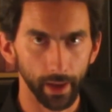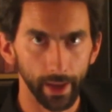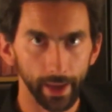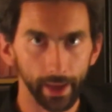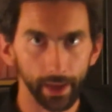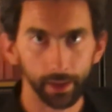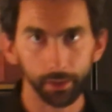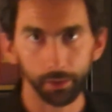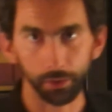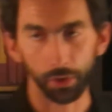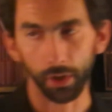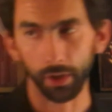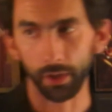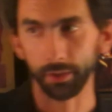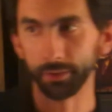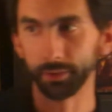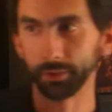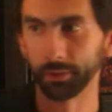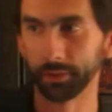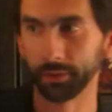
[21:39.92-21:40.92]
and
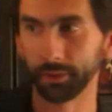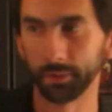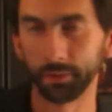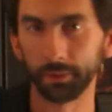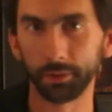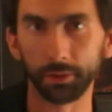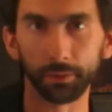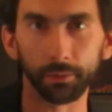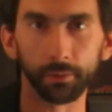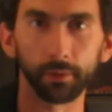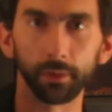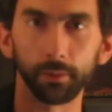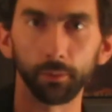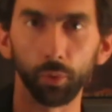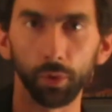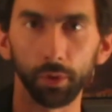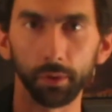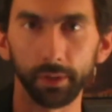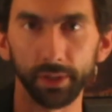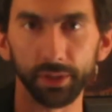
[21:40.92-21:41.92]
laws doing
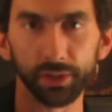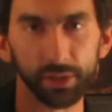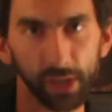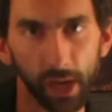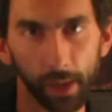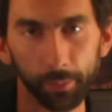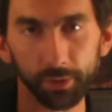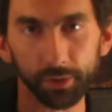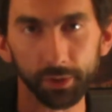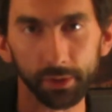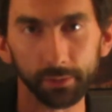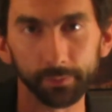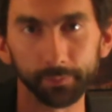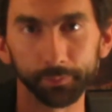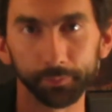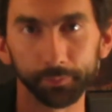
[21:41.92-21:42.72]
more or less the opposite.